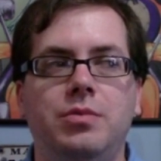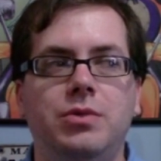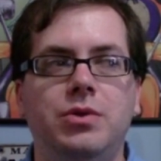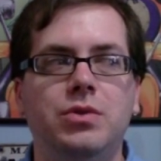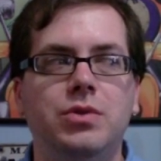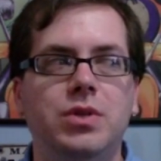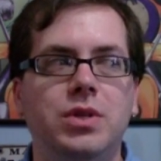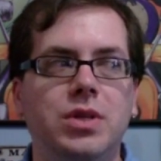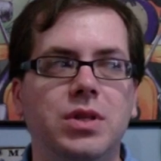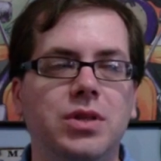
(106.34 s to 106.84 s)

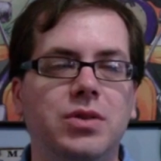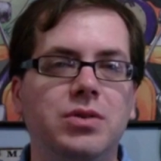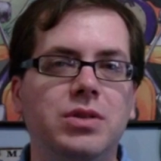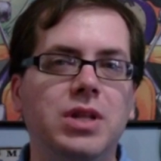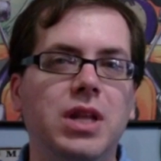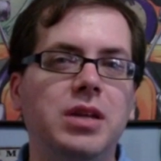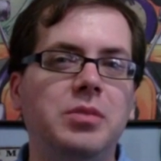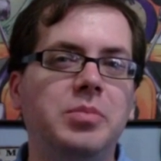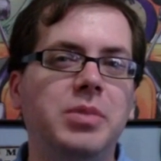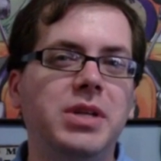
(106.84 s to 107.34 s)
So
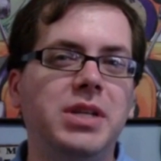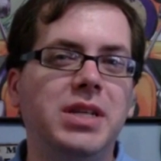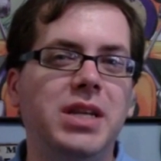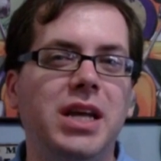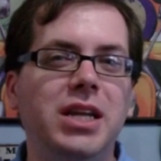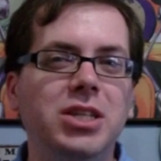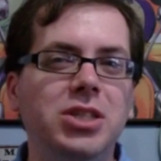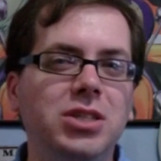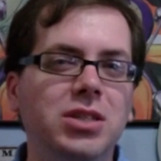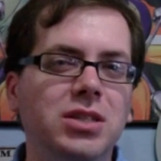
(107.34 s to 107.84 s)
there's a lot of
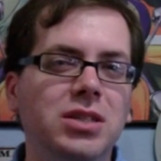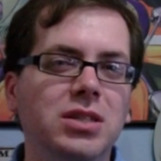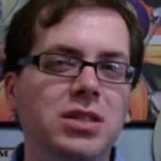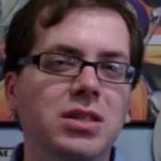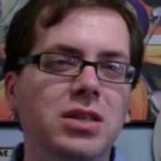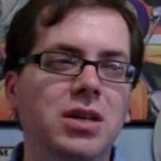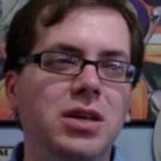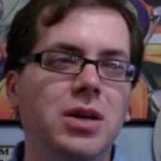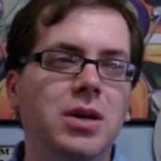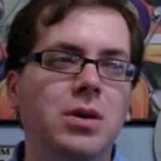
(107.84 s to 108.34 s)

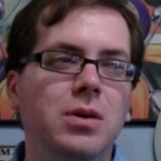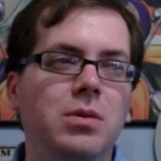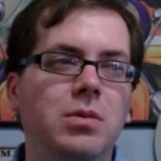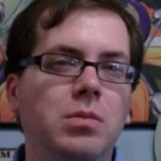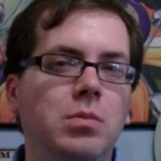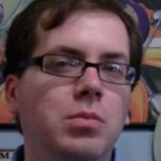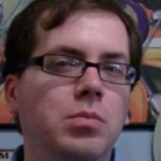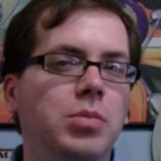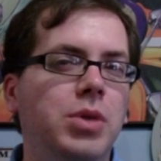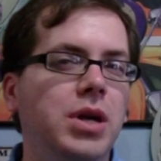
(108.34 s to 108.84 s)
potential,
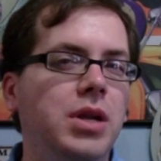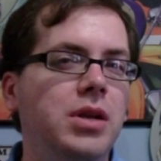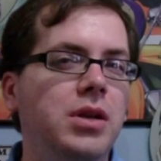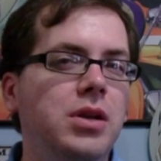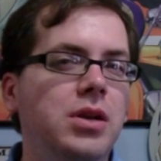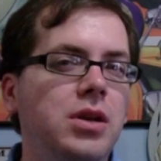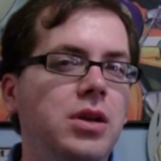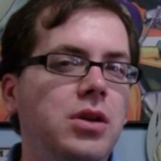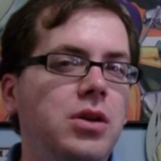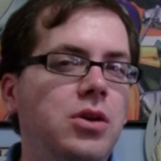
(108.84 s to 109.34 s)
but
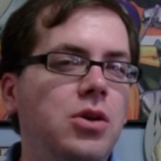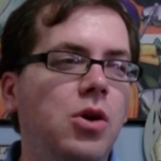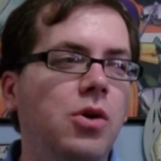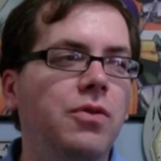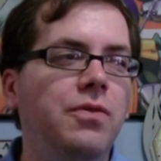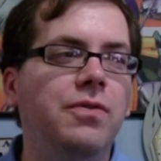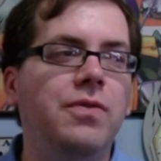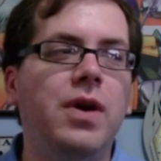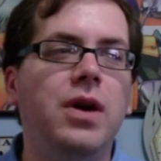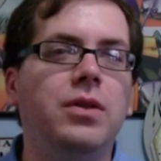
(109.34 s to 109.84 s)

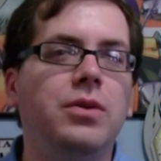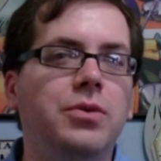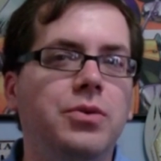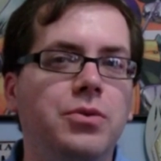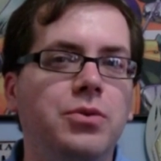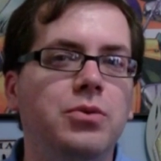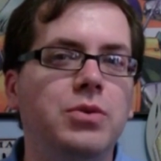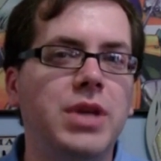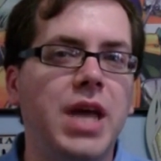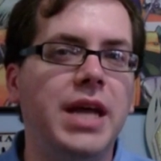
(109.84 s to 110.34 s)
no follow
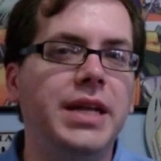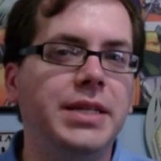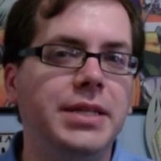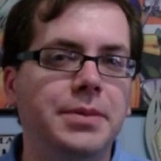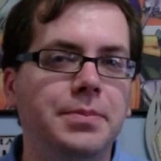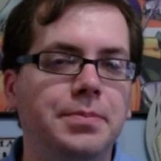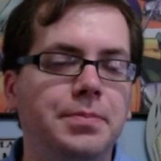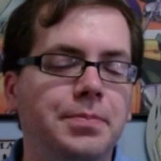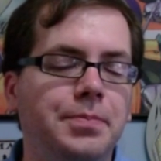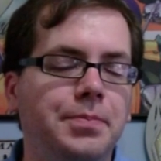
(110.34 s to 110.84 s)
through yet.